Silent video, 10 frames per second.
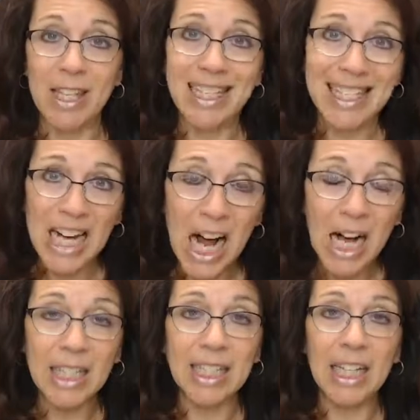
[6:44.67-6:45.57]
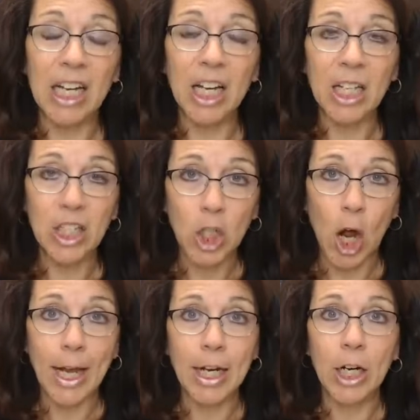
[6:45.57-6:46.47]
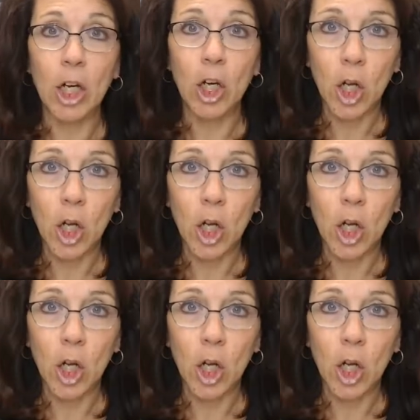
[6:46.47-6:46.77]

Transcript: the toxic diet